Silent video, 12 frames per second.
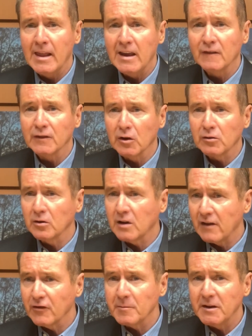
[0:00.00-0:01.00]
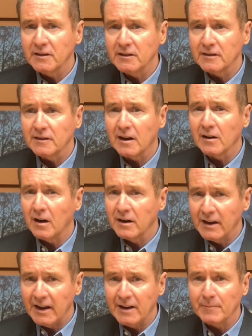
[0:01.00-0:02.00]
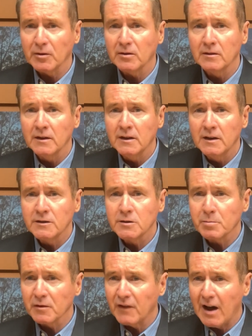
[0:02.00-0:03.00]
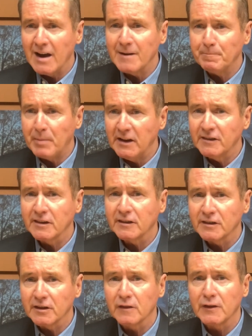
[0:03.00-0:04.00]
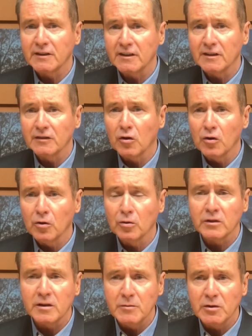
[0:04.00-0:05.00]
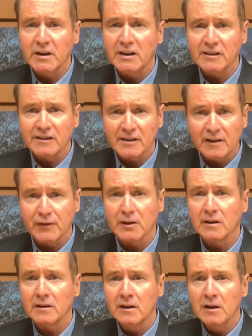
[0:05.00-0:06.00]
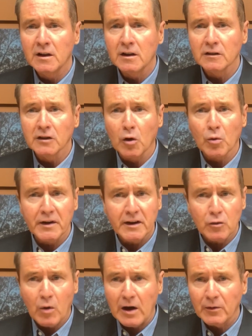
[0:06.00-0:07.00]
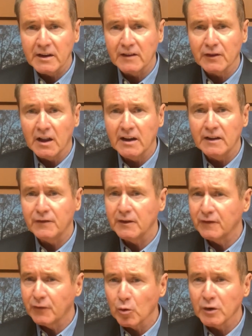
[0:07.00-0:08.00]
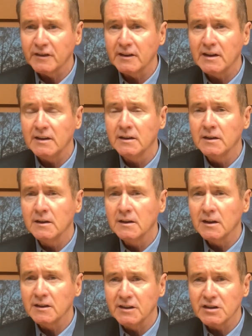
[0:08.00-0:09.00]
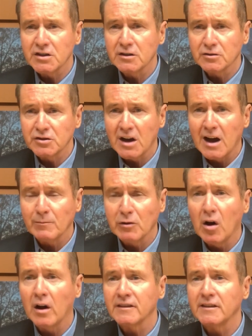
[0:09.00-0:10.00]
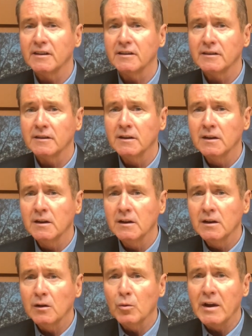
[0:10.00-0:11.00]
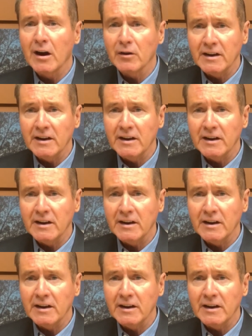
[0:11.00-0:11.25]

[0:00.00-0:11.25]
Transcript: If local governments are unable to provide basic services, whole communities suffer lowering quality of life and forcing additional job losses. We are